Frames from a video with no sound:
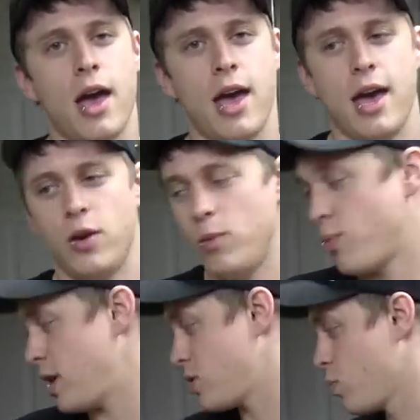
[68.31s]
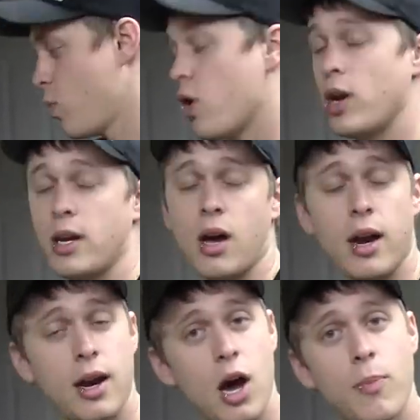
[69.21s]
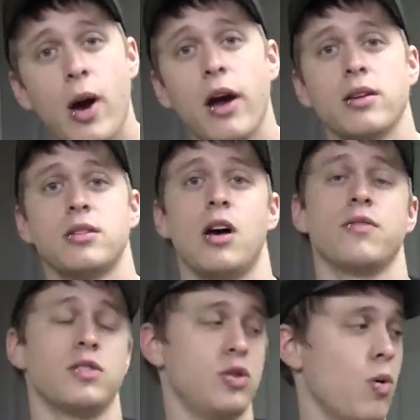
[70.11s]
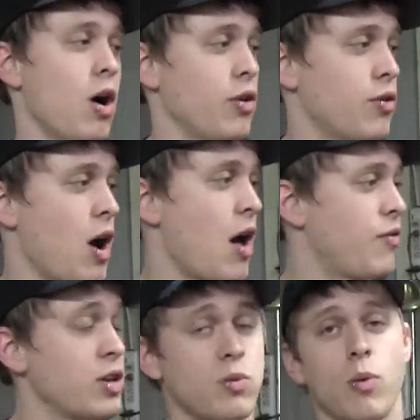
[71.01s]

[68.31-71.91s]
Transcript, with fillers: and we press the wood, cut it out by ourselves, and do all the graphics.